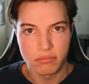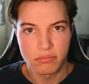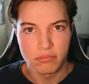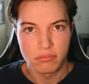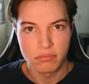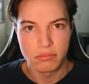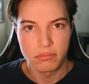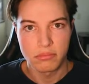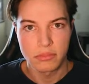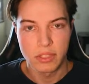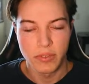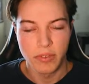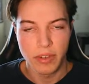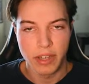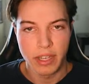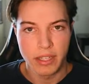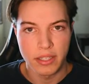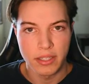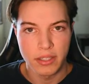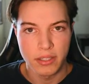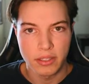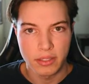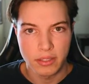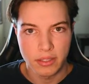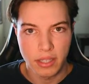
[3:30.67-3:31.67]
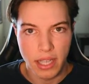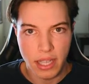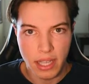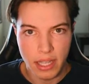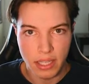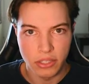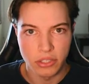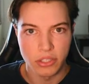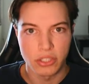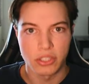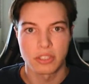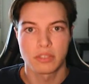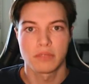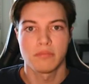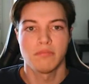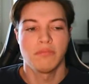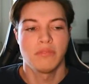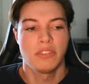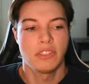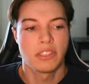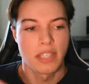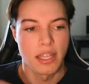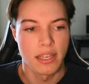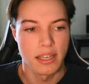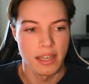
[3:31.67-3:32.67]
device and just
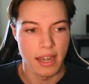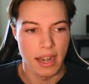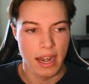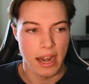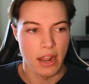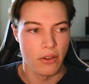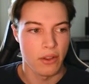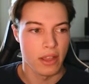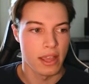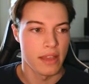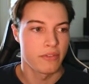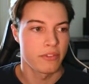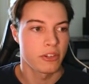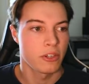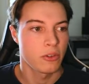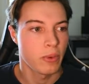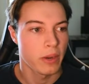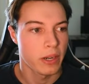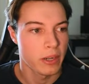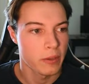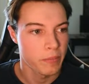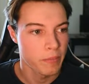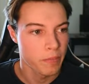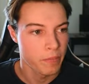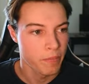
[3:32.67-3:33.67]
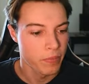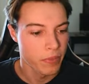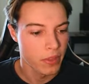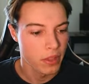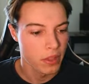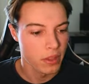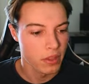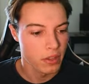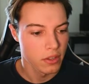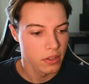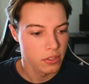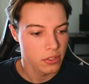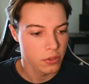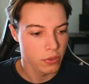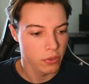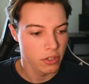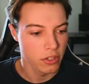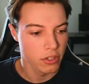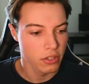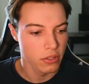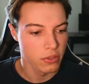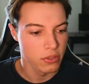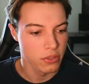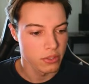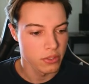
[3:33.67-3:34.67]
send it out everywhere. So we're going
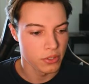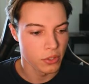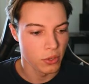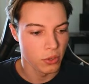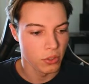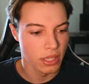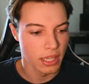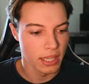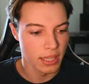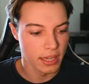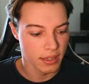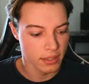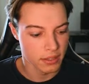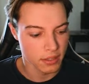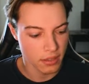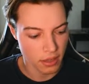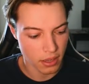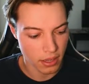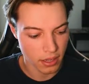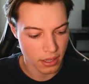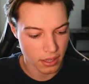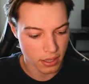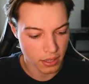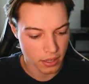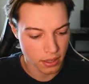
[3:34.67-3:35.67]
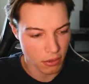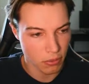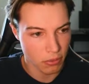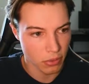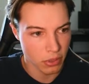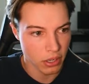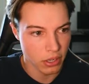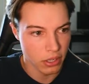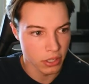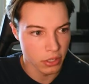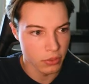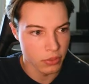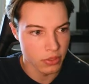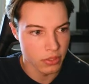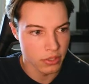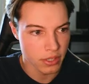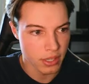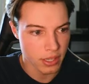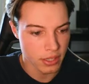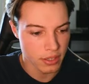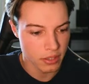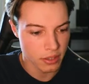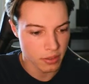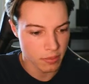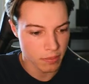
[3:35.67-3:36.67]
to do sudo Lynis audit, and we're going to do
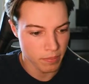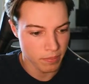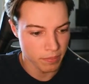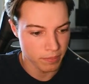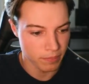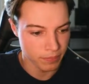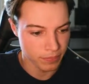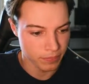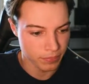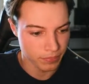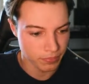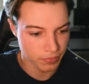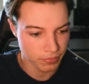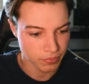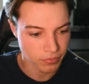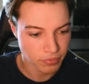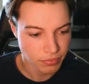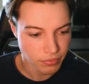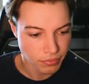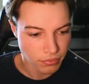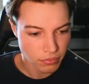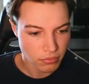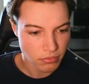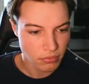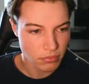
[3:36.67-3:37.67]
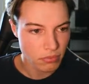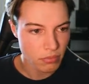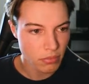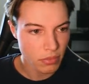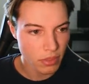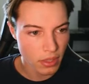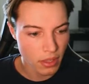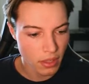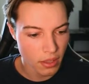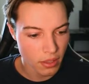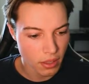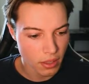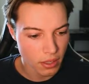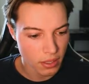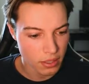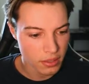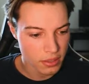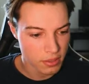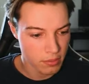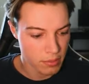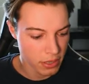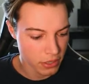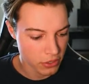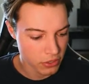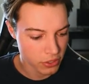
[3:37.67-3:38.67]
system. Uh, let's
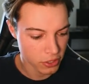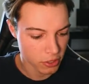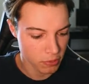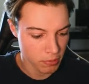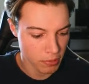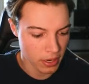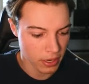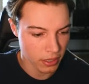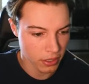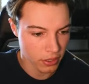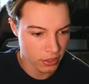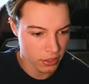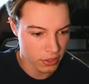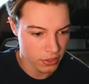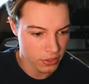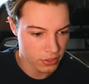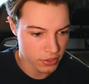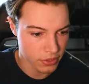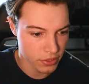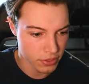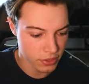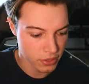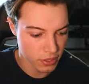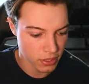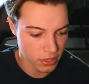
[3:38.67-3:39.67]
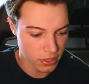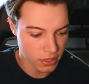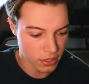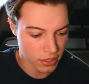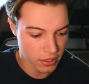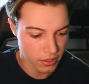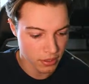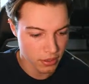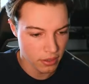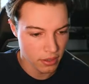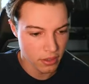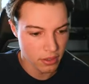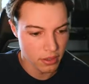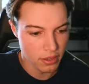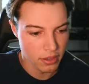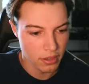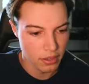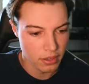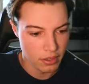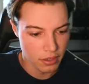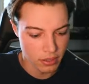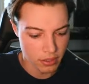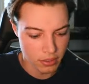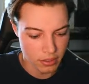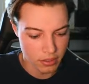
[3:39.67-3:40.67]
make sure my cursor's on there.
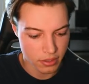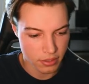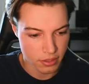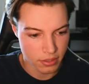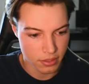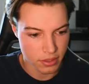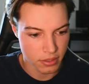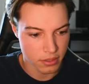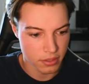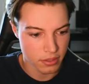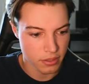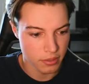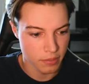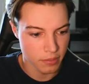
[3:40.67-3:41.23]
System.